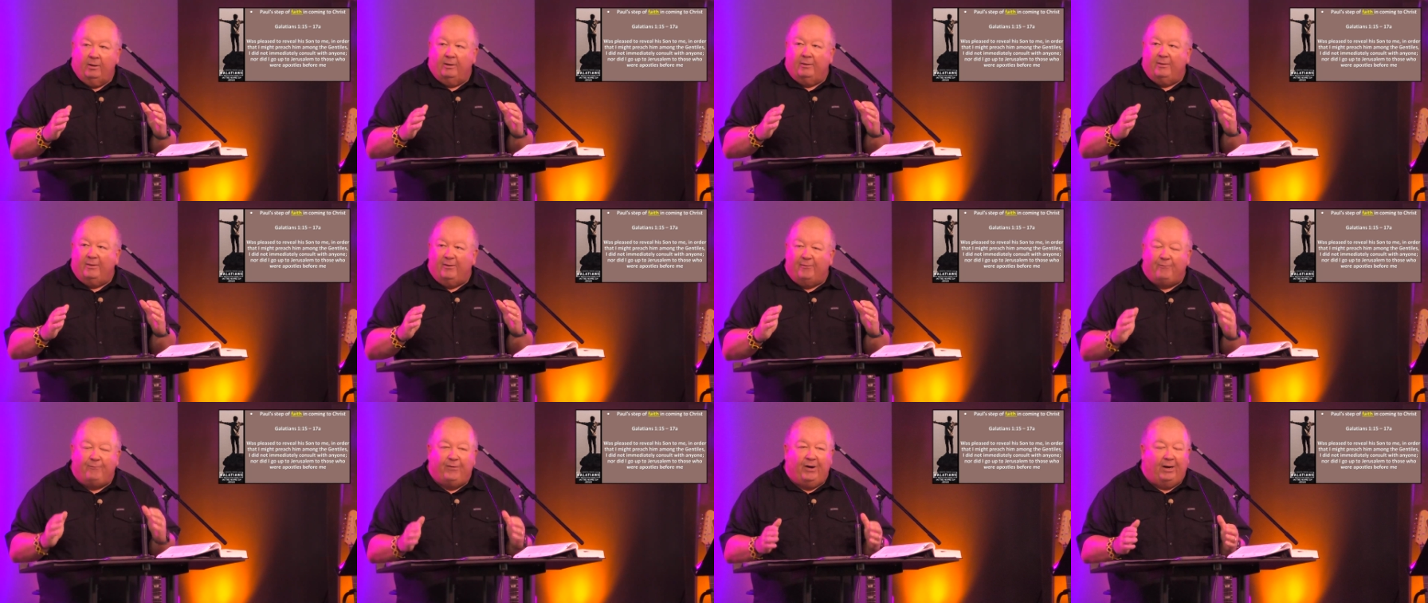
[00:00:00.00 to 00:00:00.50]

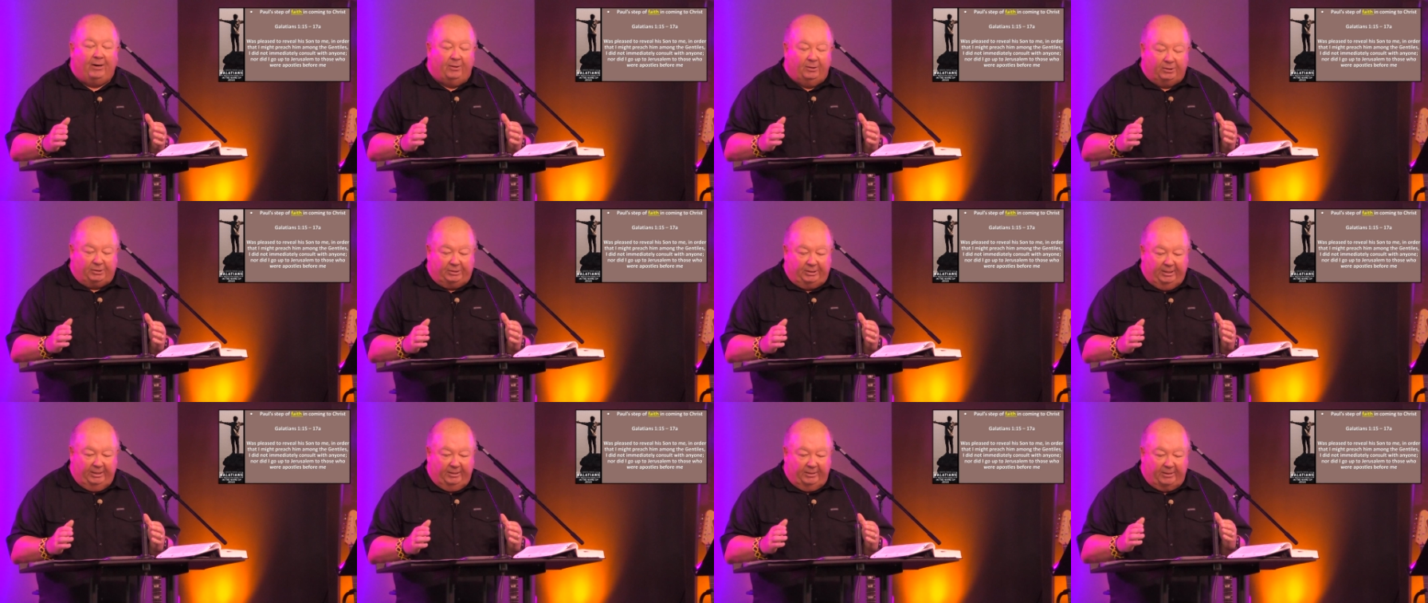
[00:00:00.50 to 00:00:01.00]
the
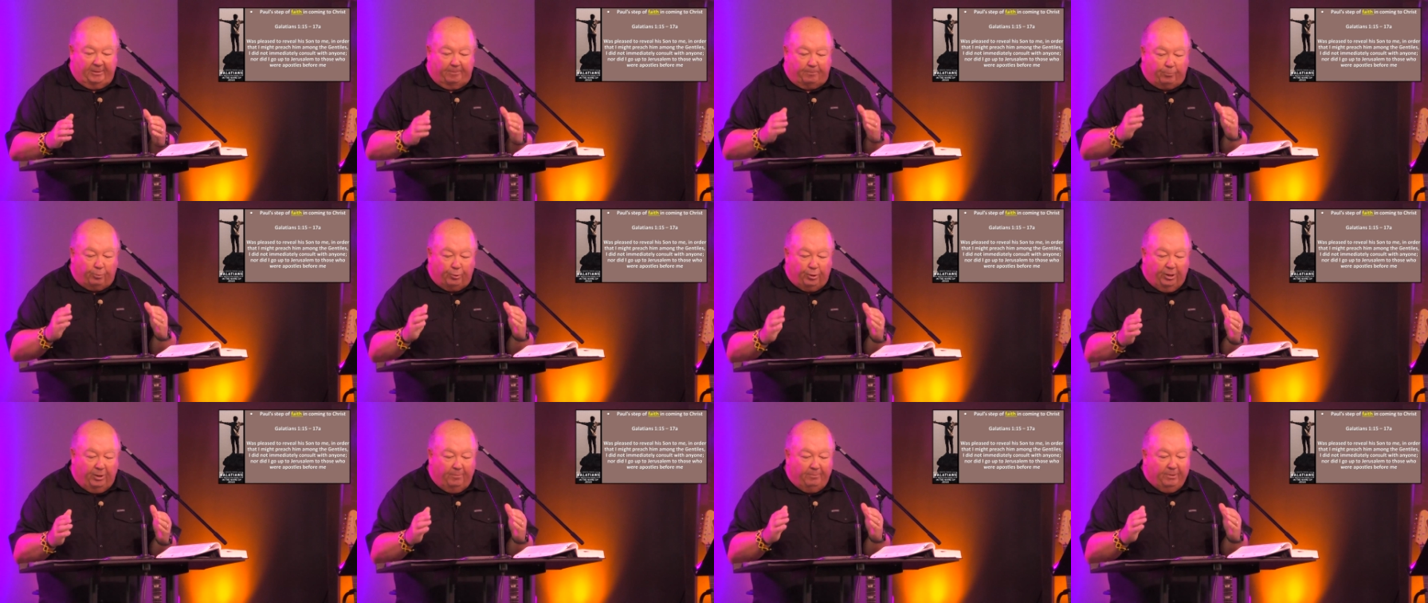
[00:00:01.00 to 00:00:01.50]
Pharisee, the
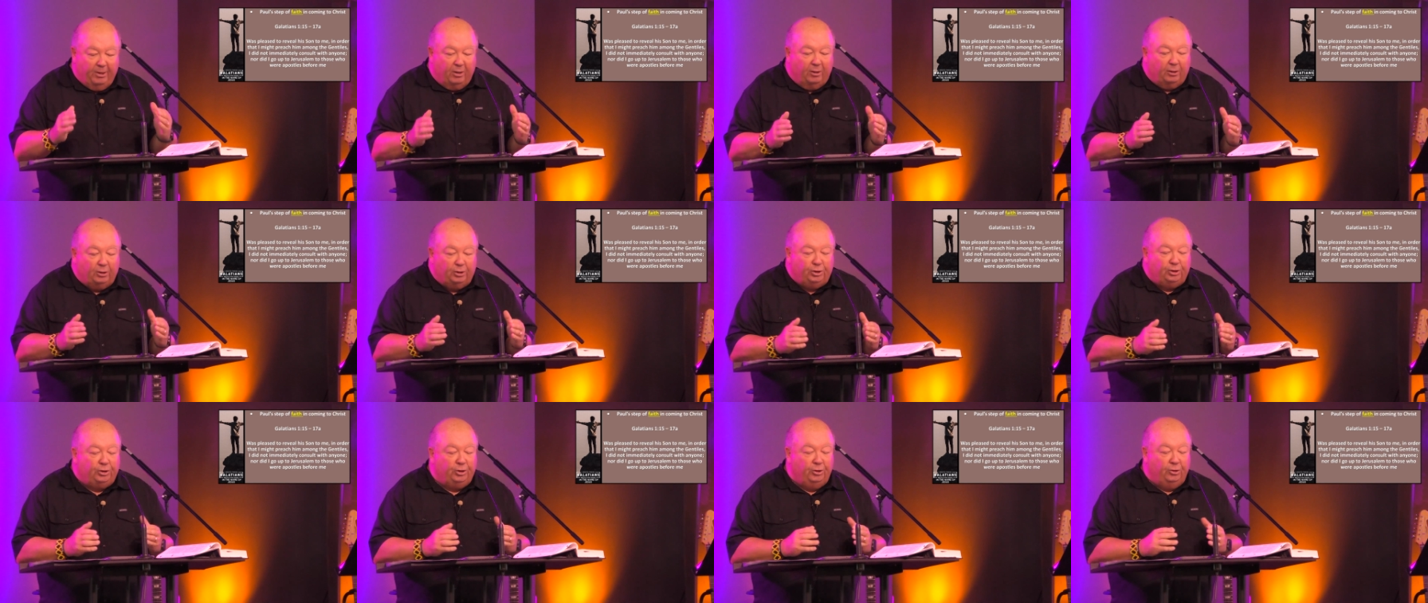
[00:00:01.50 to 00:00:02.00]
premier
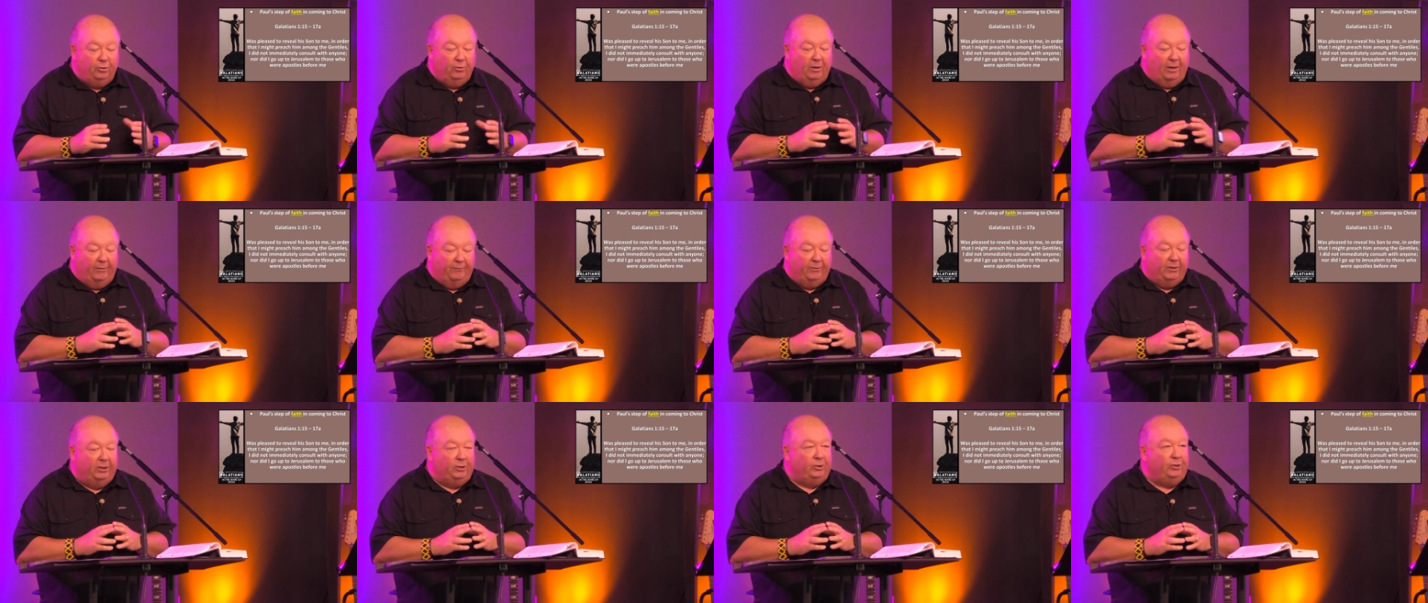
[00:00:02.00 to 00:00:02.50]
Jew
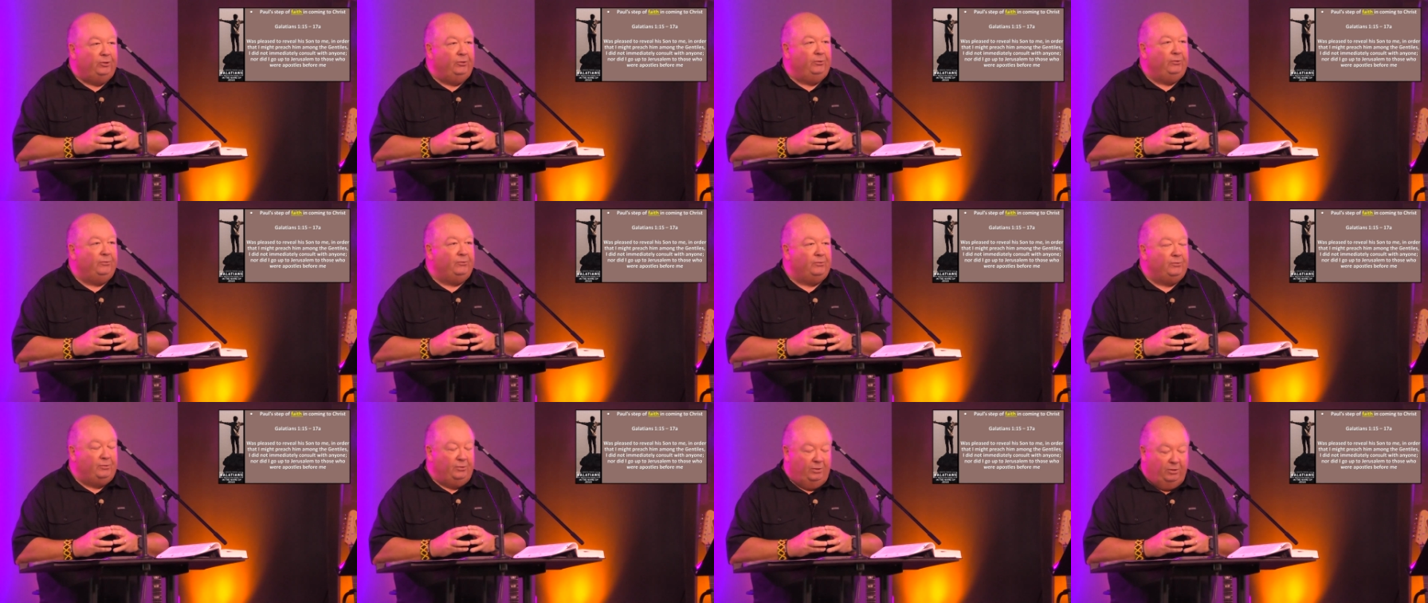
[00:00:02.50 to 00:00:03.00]
of the
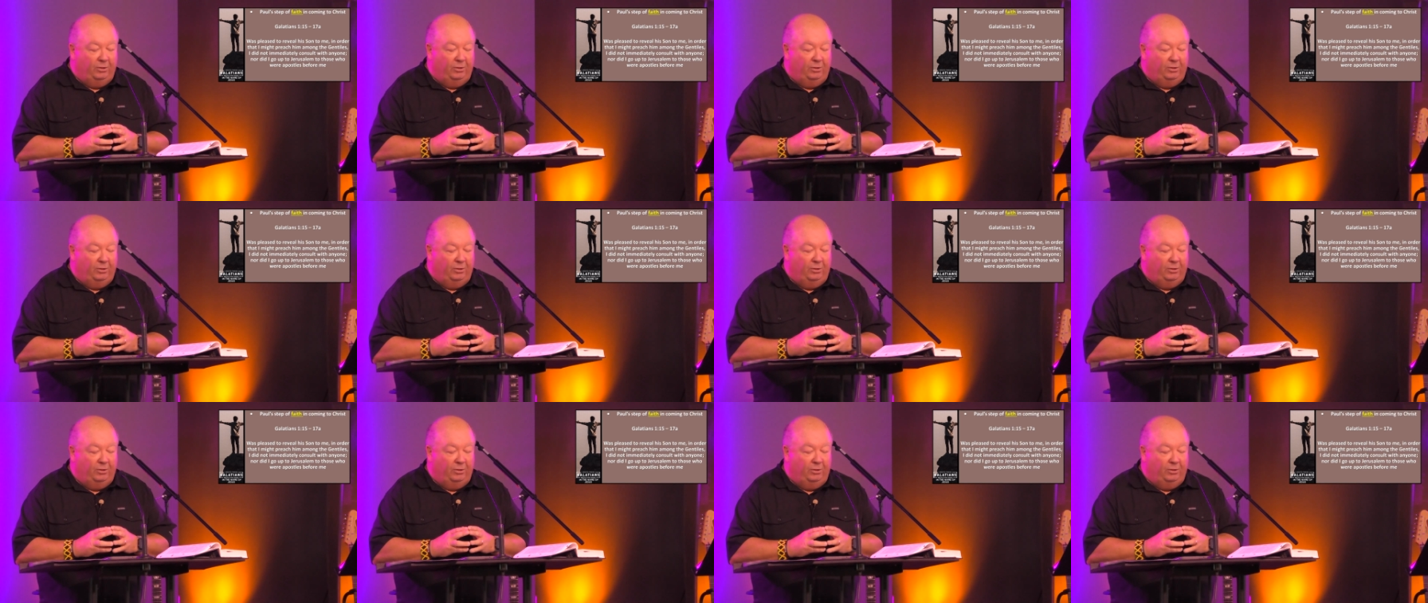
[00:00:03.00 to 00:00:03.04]
Jews.